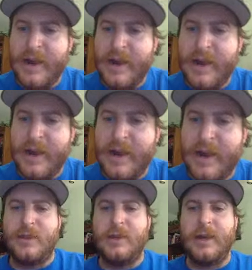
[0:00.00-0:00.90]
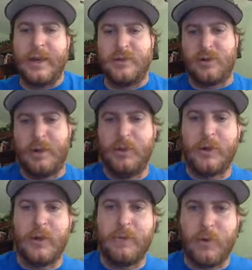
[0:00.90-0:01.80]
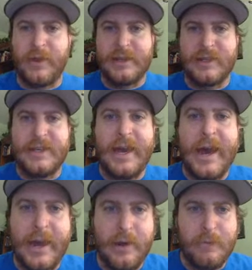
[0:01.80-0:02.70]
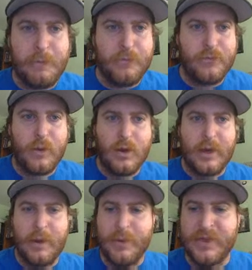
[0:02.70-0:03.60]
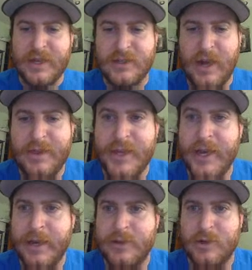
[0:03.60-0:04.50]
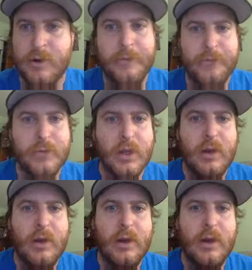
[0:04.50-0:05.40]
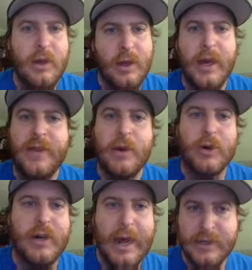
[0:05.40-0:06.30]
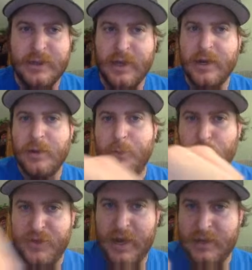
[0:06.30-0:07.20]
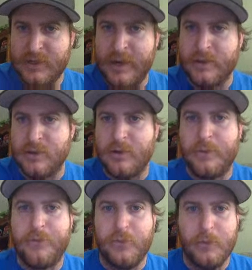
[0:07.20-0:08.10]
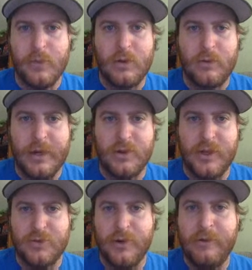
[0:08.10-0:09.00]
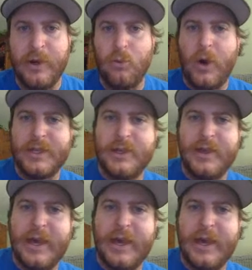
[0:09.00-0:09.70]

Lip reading: is not the answer I'm looking for. That's k. Okay, but that's not the answer. And they were nice. They didn't put that as an answer. Right, so let's reread. What did they